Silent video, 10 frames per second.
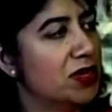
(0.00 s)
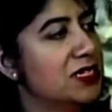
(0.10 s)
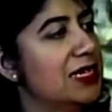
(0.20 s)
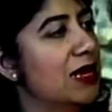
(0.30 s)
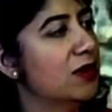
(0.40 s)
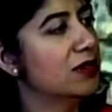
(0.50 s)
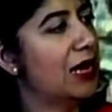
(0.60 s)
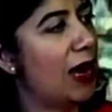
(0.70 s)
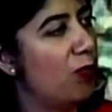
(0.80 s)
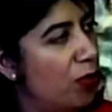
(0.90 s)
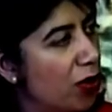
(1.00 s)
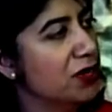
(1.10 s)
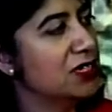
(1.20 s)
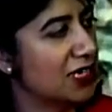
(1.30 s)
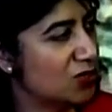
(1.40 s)
understand how
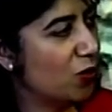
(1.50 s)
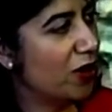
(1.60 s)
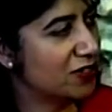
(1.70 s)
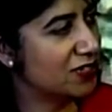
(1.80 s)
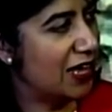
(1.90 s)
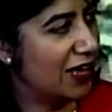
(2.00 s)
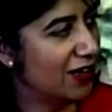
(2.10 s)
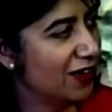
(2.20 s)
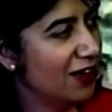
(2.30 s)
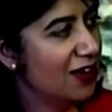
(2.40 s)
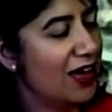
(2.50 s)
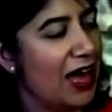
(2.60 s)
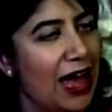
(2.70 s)
politics works there mm.